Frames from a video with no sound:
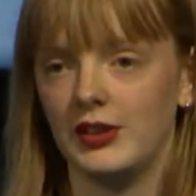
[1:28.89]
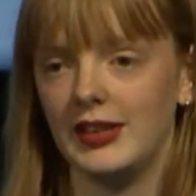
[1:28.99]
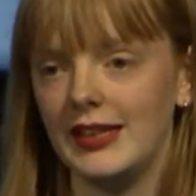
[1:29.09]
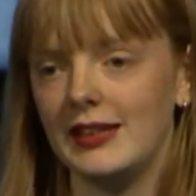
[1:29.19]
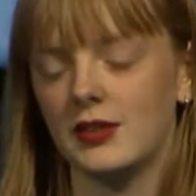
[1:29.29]

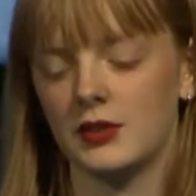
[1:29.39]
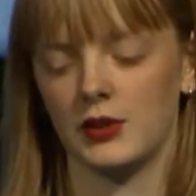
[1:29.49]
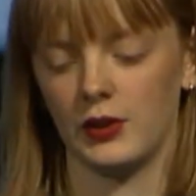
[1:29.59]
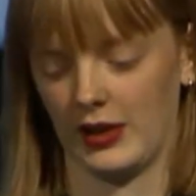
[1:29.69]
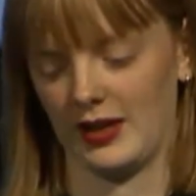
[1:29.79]
need to
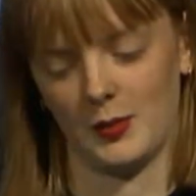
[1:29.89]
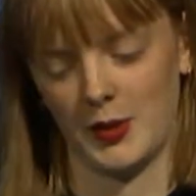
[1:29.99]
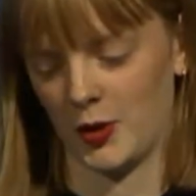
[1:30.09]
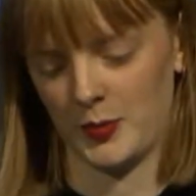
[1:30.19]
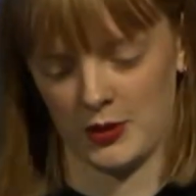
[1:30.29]
look at the
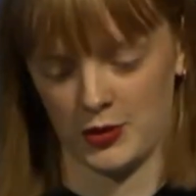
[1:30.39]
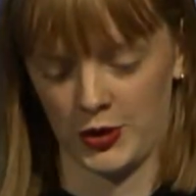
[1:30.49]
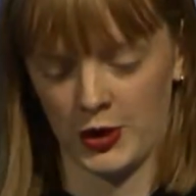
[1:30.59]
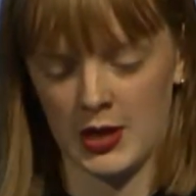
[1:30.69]
bigger picture.